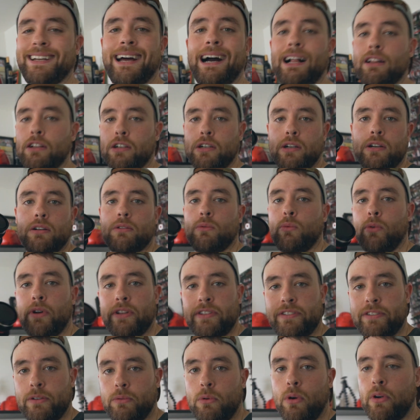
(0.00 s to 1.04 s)
dollar
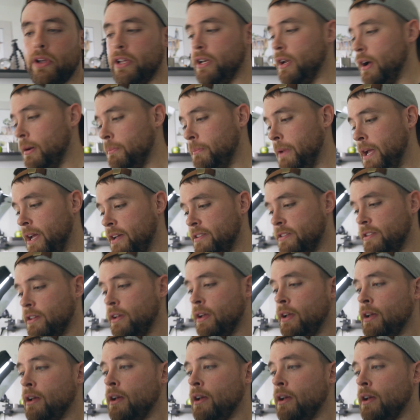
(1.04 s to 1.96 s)
ones that Rokinon makes.